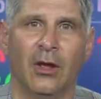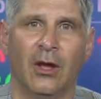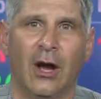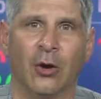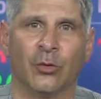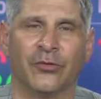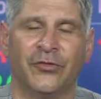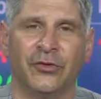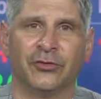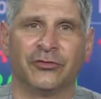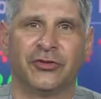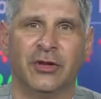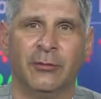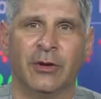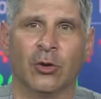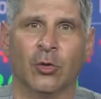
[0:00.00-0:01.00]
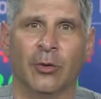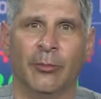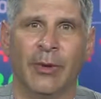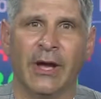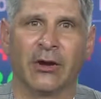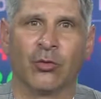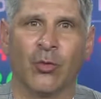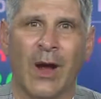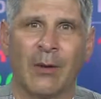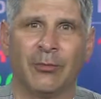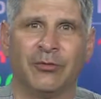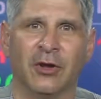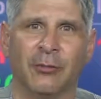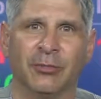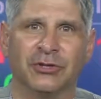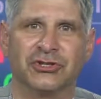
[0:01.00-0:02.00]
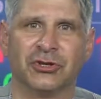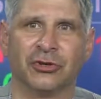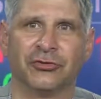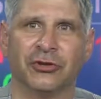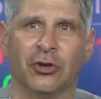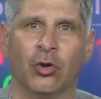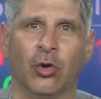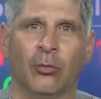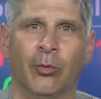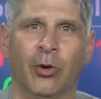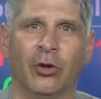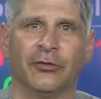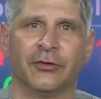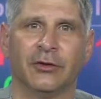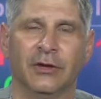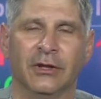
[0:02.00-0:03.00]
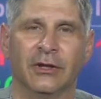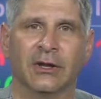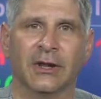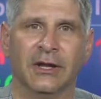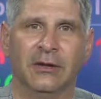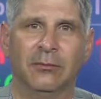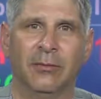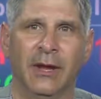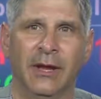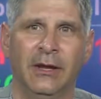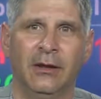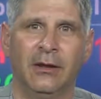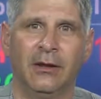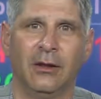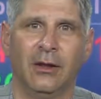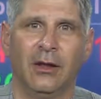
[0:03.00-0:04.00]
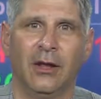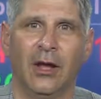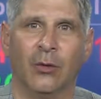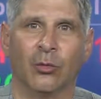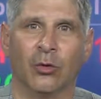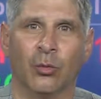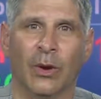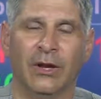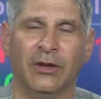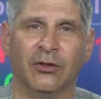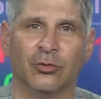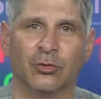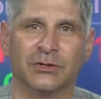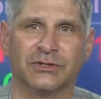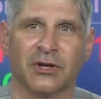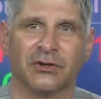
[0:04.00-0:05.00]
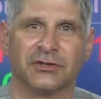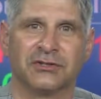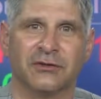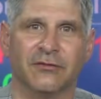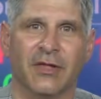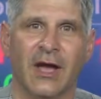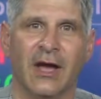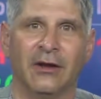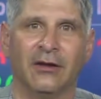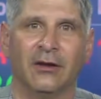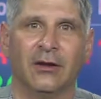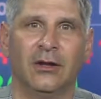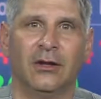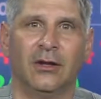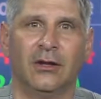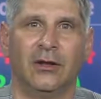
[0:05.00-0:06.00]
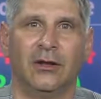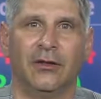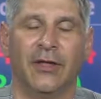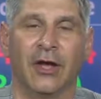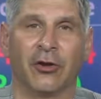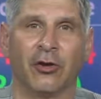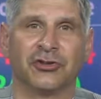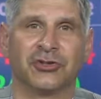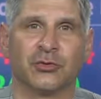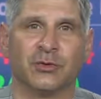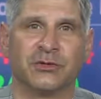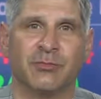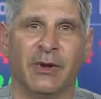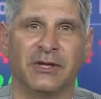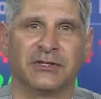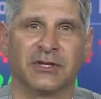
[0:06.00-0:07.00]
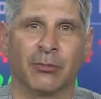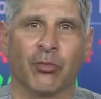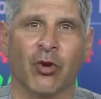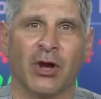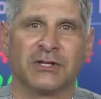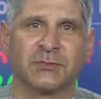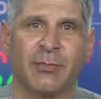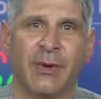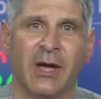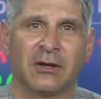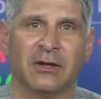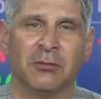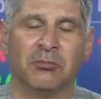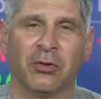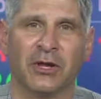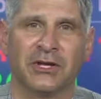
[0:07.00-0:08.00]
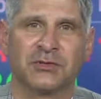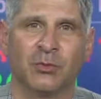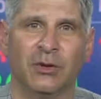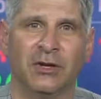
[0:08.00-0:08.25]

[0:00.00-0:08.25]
Our field team in Quebec wrapped up at Chilton Cobalt in late May, and we're waiting the results of that. That also was basic prospecting, plus we